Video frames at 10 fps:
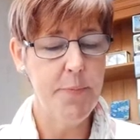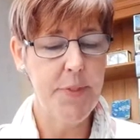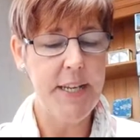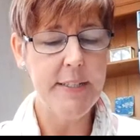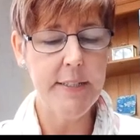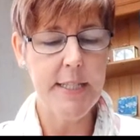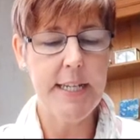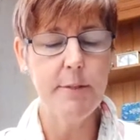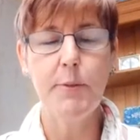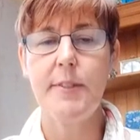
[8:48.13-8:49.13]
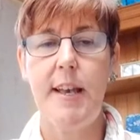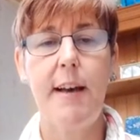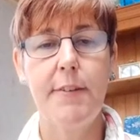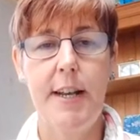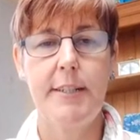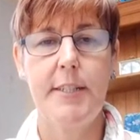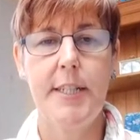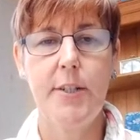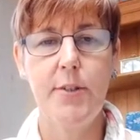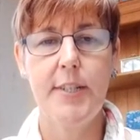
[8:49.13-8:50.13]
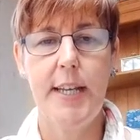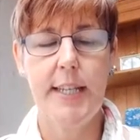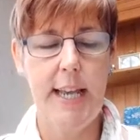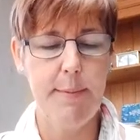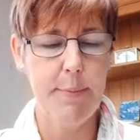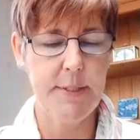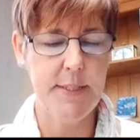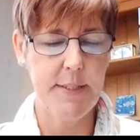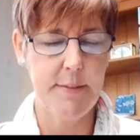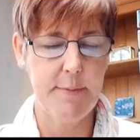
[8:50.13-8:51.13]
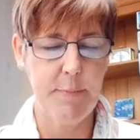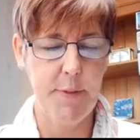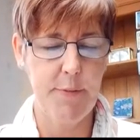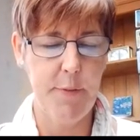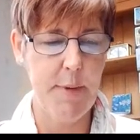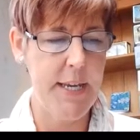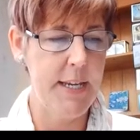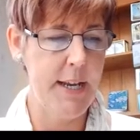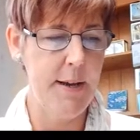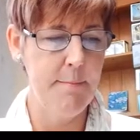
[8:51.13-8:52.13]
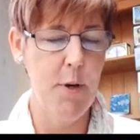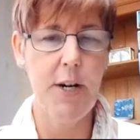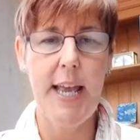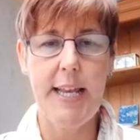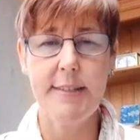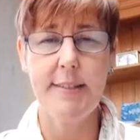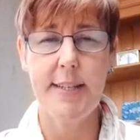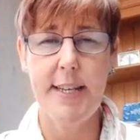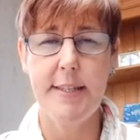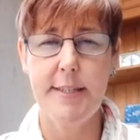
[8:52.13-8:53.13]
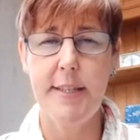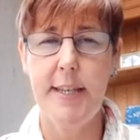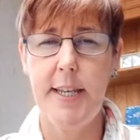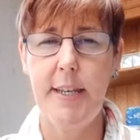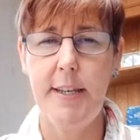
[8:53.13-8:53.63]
These ones I haven't actually looked at yet, but for me, Monet is the